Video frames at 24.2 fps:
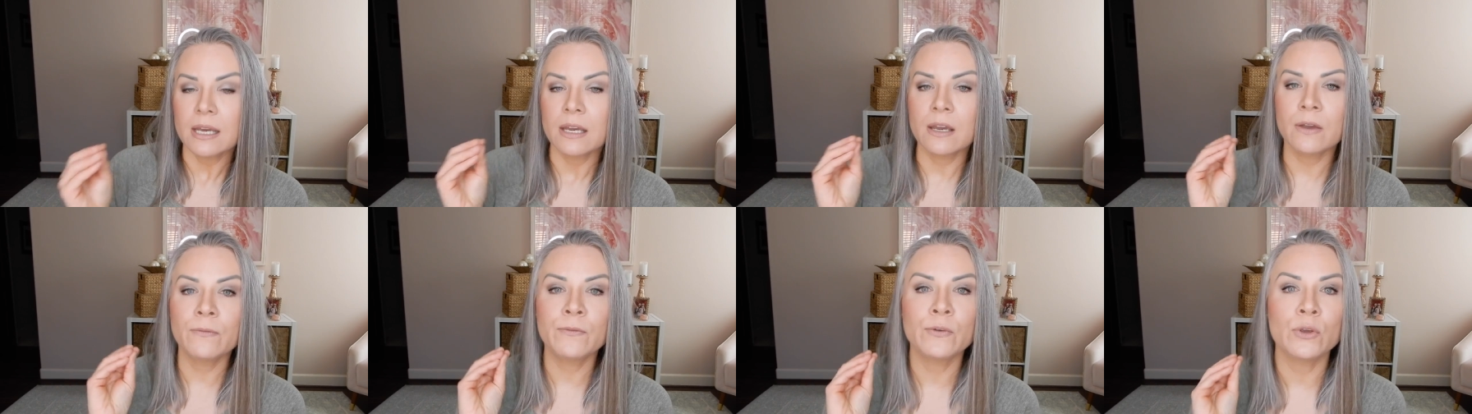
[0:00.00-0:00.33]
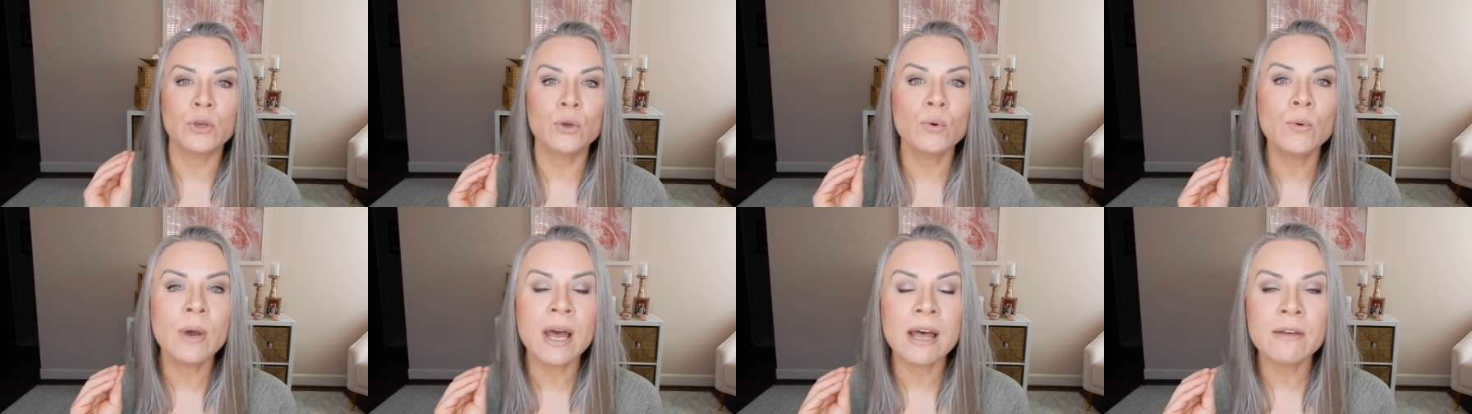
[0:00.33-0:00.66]
If
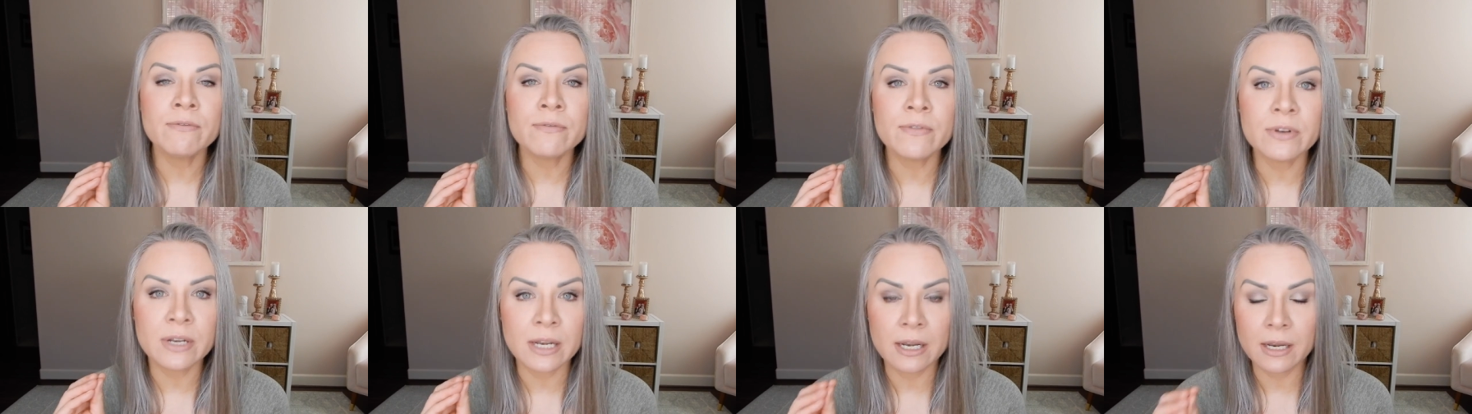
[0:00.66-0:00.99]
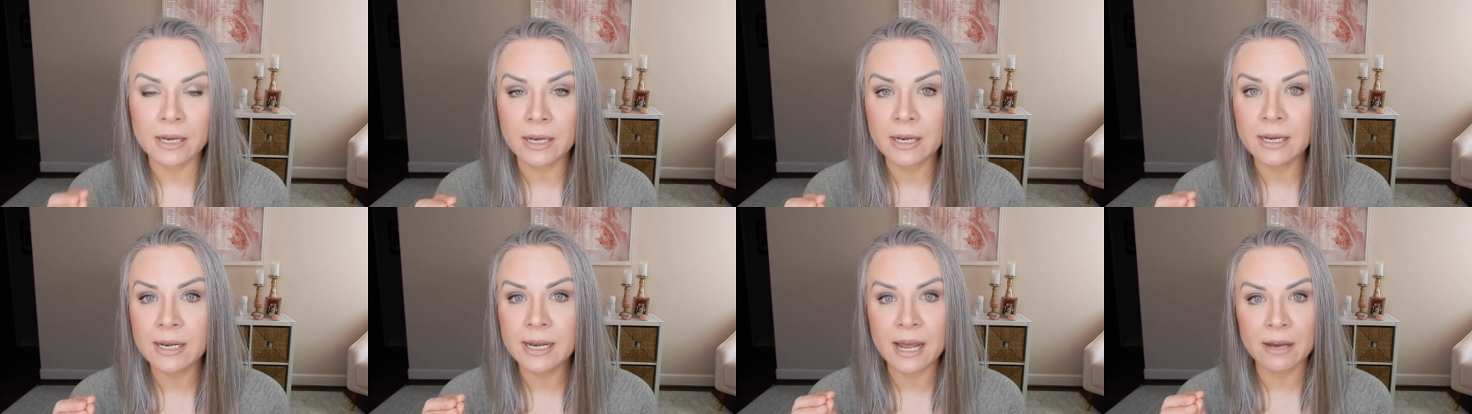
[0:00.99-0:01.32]
you have
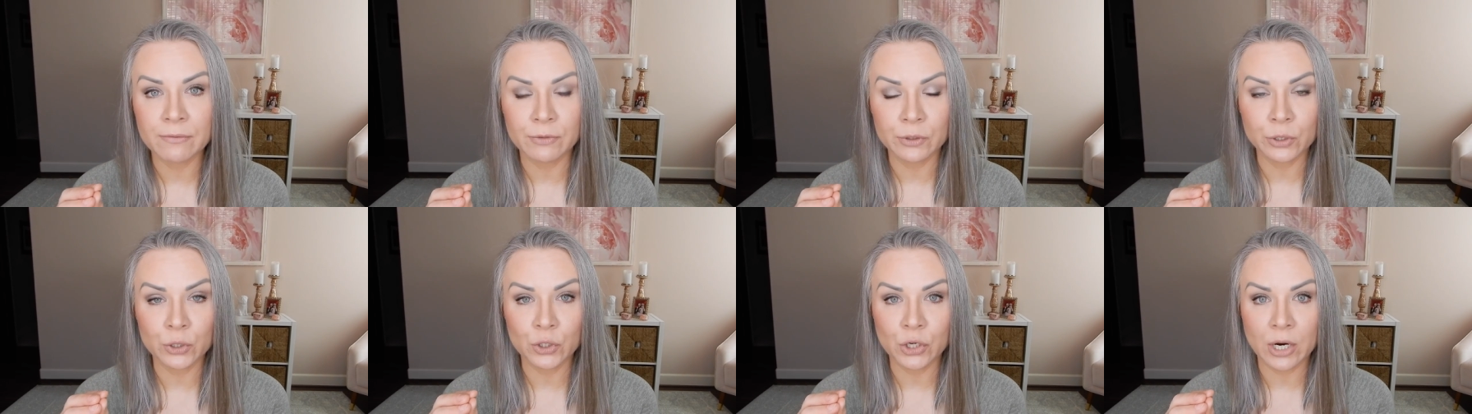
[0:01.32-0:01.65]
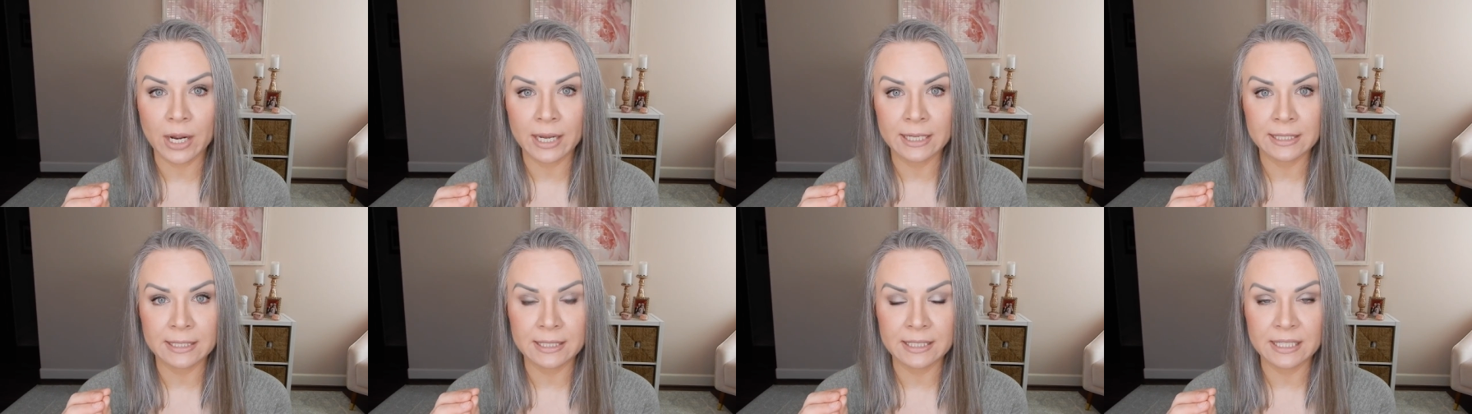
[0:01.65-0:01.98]
never
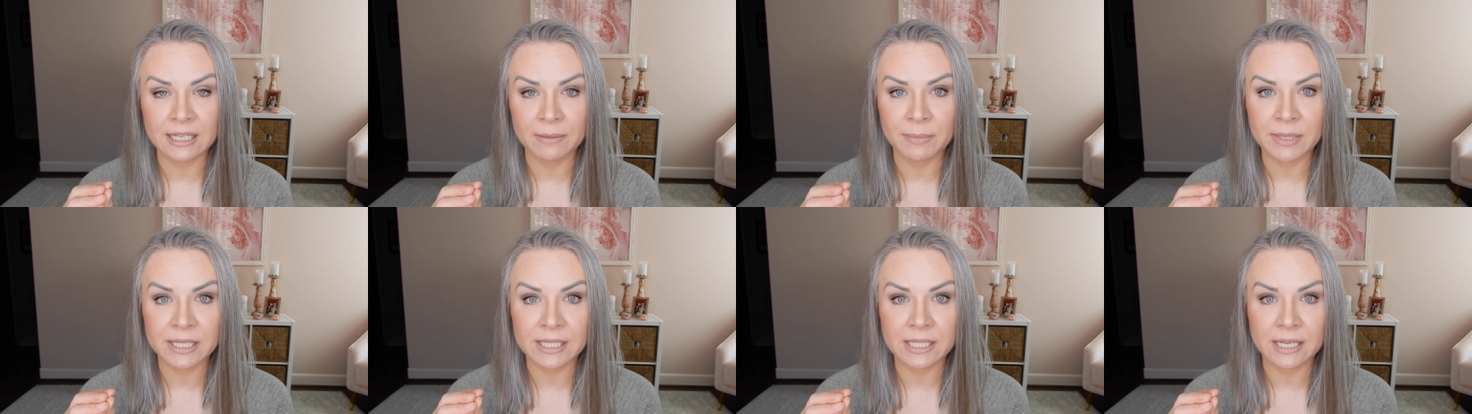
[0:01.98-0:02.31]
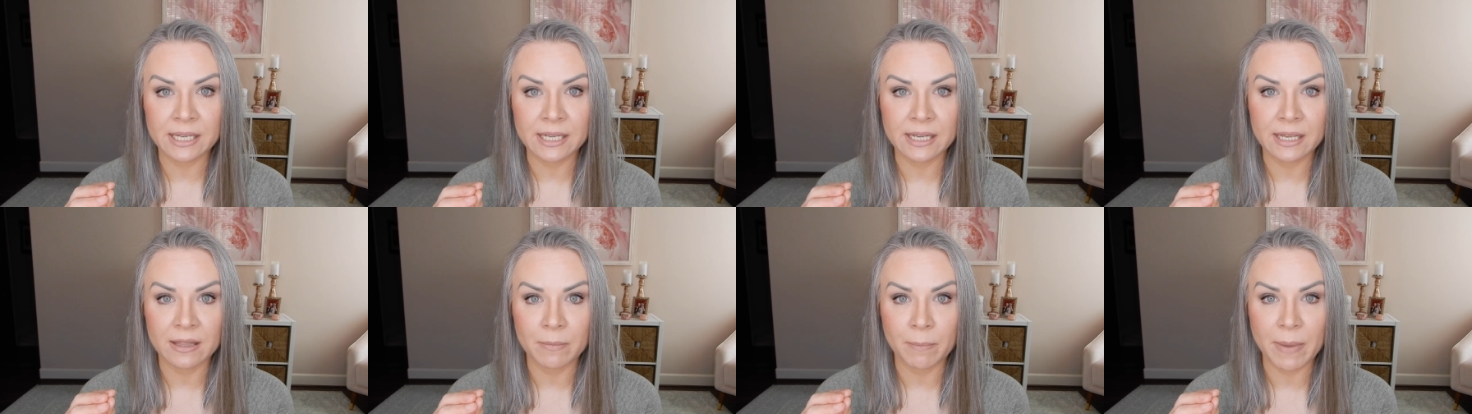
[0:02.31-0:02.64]
tried
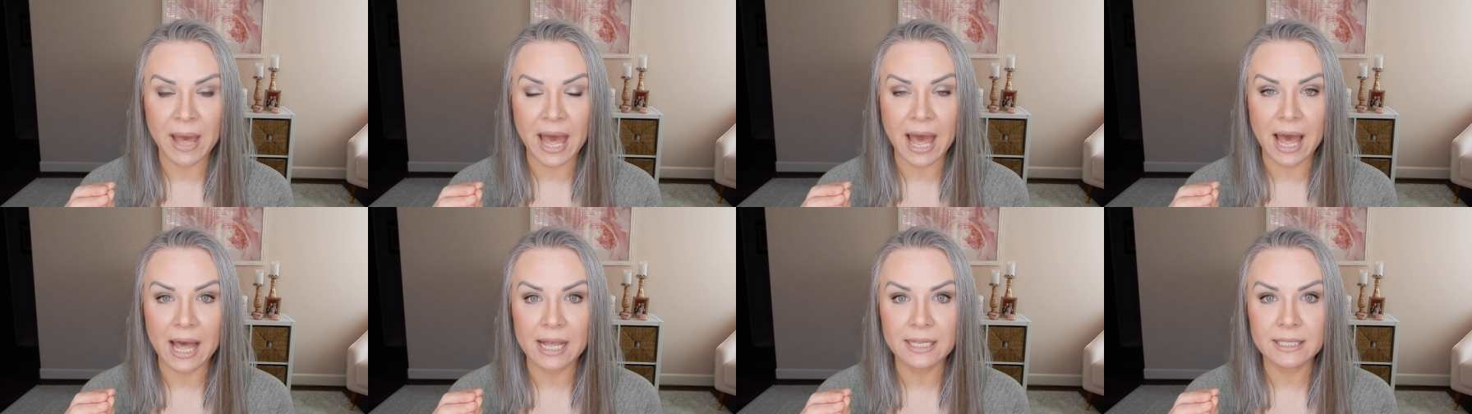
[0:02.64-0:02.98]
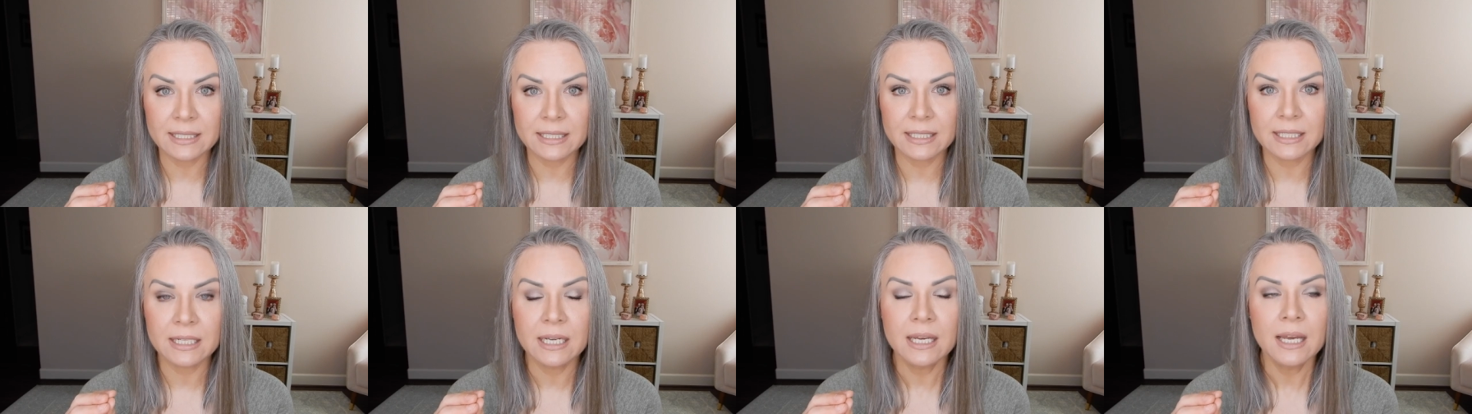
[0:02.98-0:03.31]
CBD in the
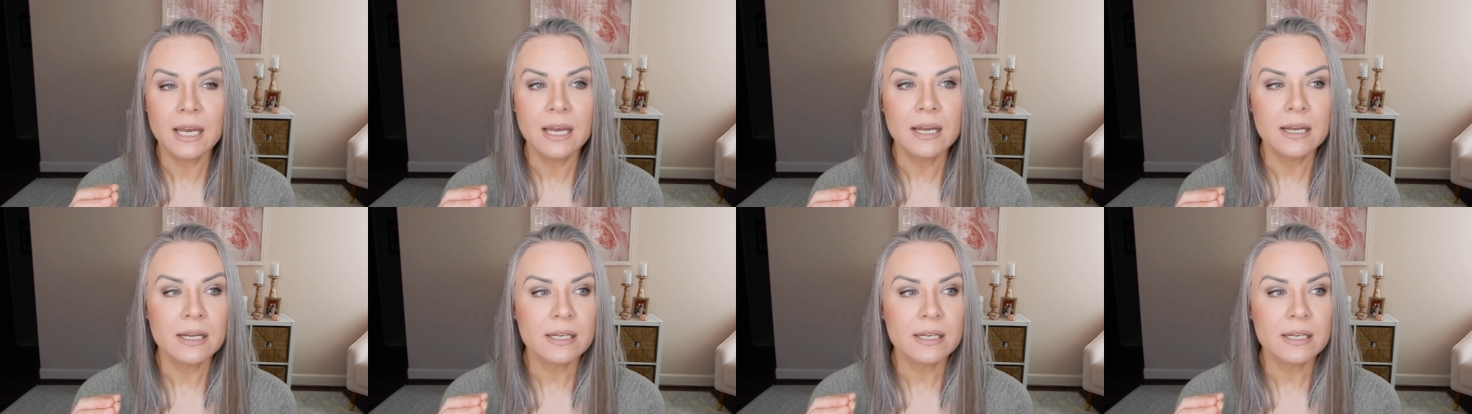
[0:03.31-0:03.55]
past,